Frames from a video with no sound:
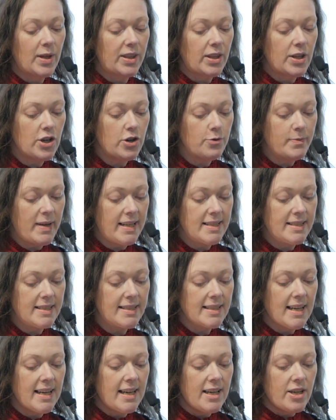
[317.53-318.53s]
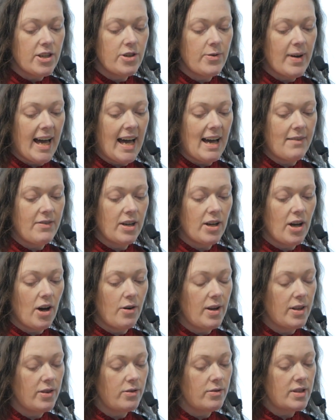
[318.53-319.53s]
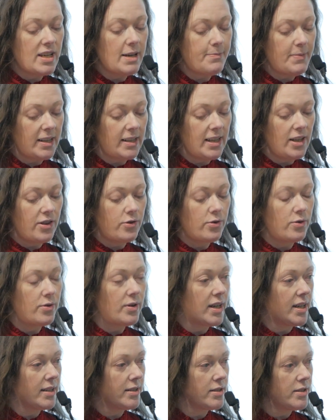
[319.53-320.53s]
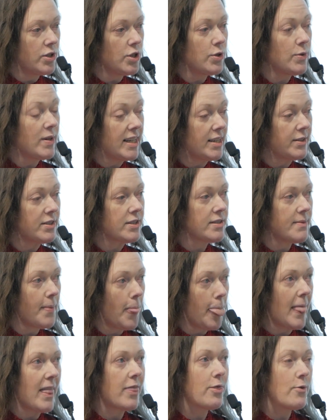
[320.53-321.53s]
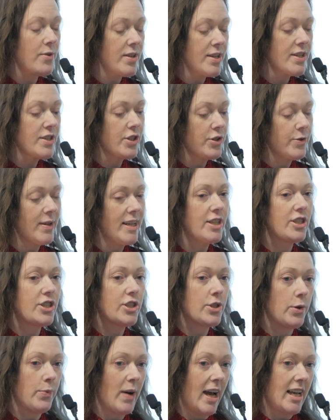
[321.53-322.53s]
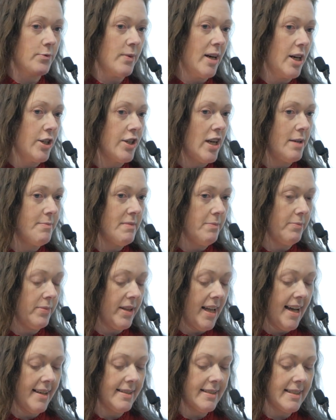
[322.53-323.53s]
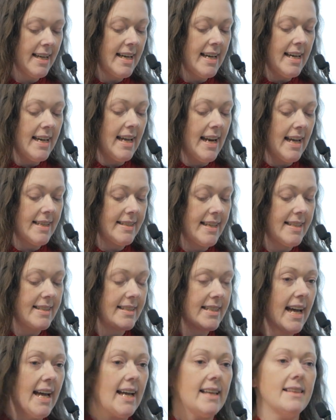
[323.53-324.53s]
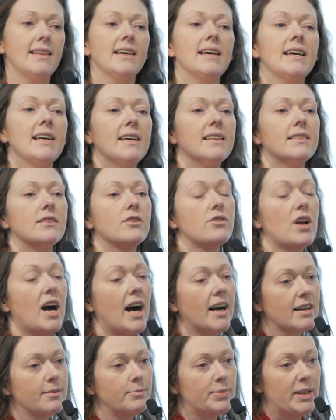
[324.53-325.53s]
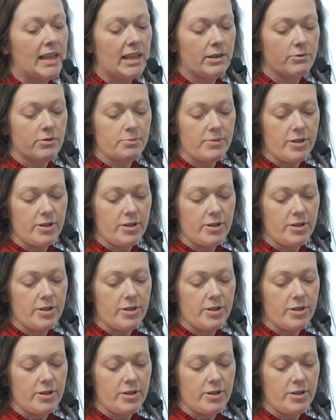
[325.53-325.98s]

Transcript: With humans, you have it going typically through the sewage to a wastewater treatment plant. And as I said, they're not completely